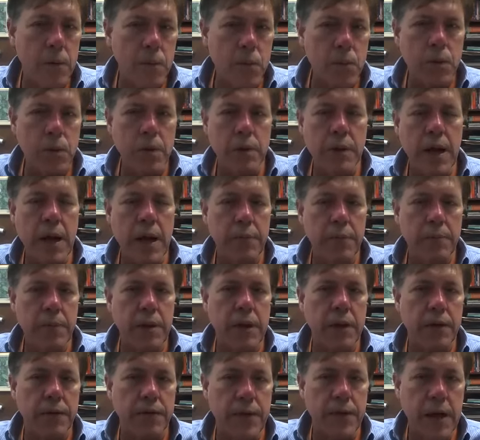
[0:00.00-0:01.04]
will not be
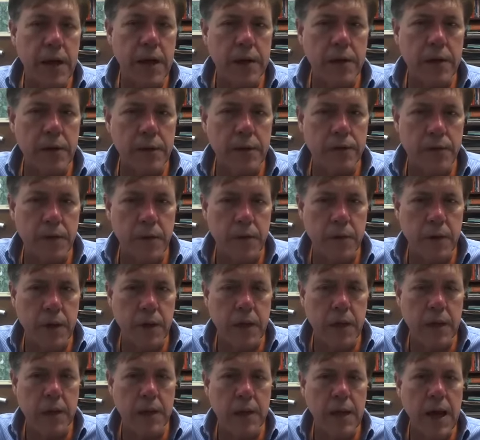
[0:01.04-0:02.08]
effective for
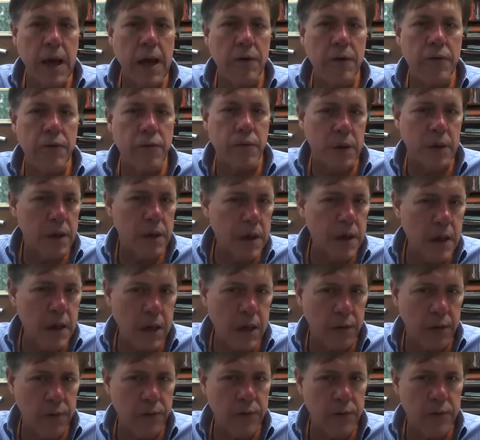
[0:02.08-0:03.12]
the gastric
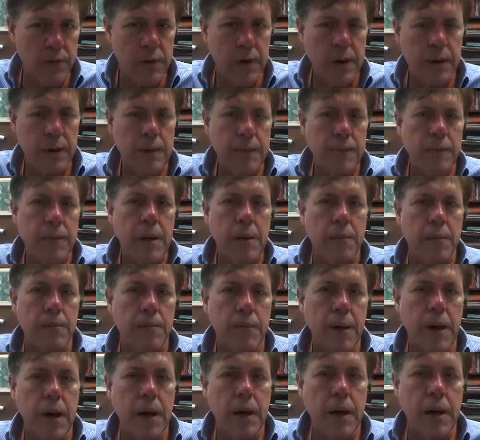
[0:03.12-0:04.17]
yeast,
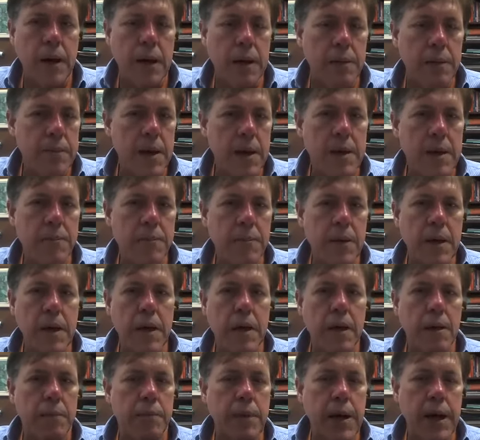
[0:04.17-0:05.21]
but it may
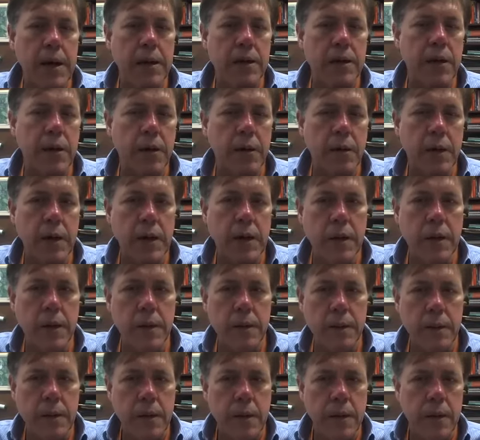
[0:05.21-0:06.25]
be a bacteria
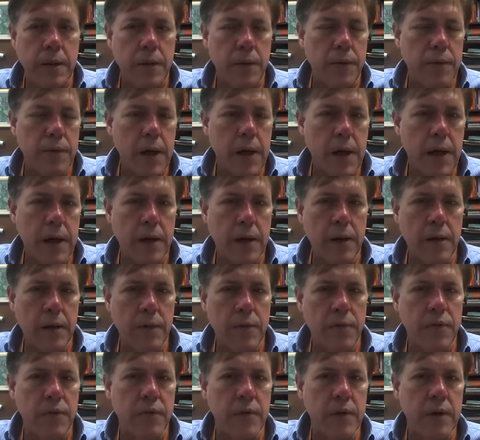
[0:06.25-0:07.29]
that
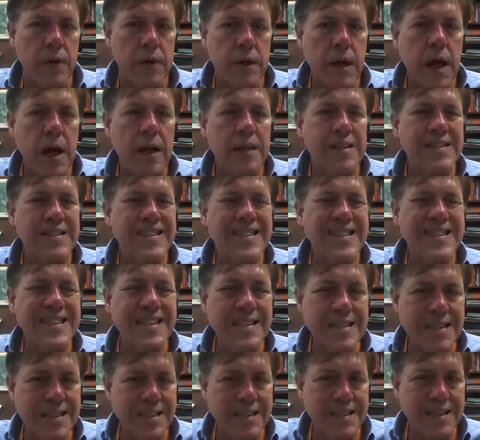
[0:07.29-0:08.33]
is not
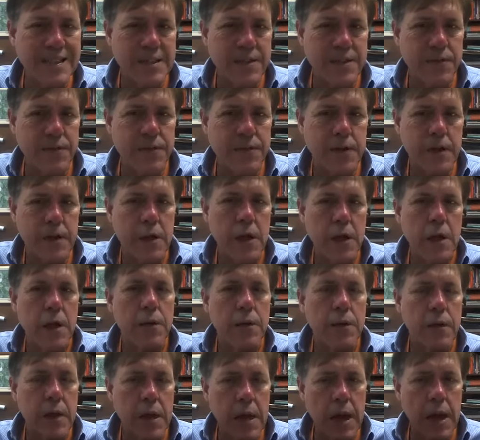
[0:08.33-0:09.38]
sensitive.
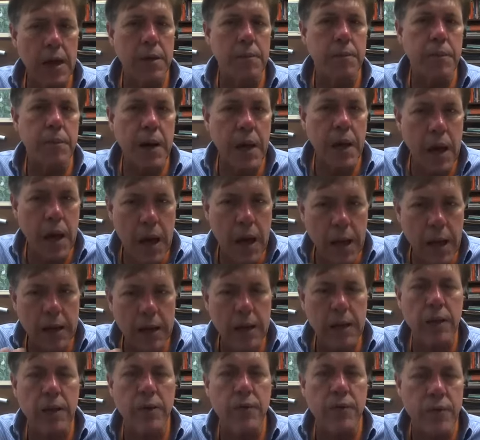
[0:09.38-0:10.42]
The
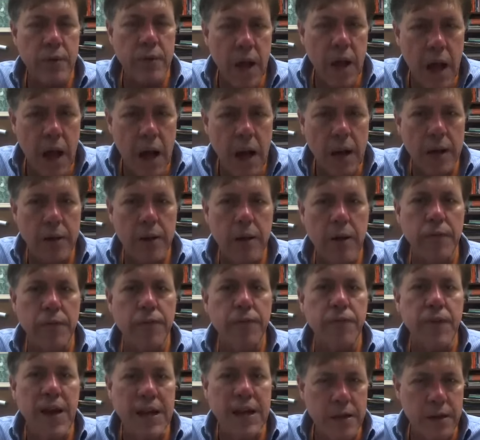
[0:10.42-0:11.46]
antibiotic is not
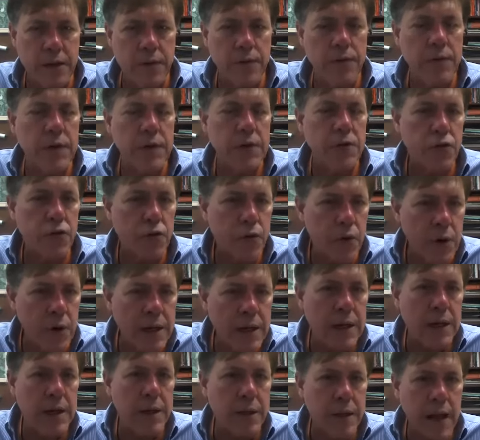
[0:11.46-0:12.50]
effective in
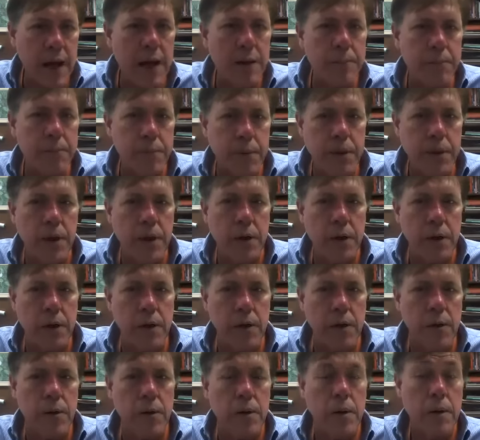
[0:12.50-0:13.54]
treating that
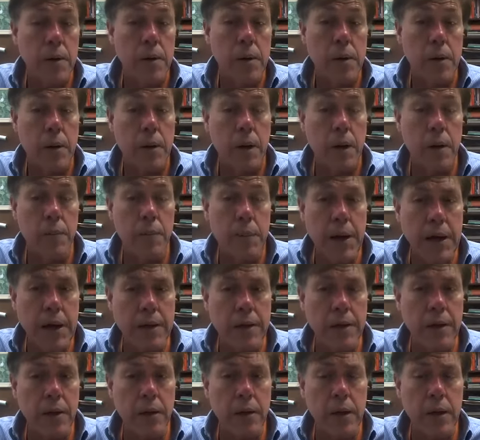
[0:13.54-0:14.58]
particular
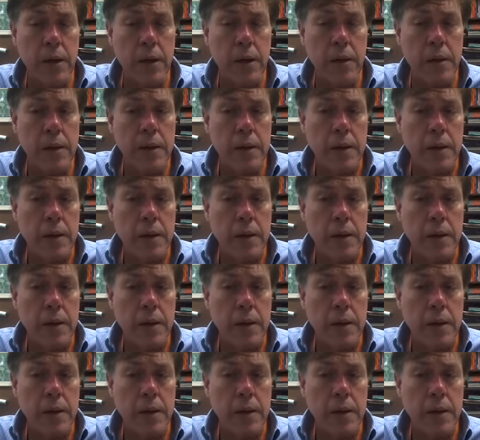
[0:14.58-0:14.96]
bacteria.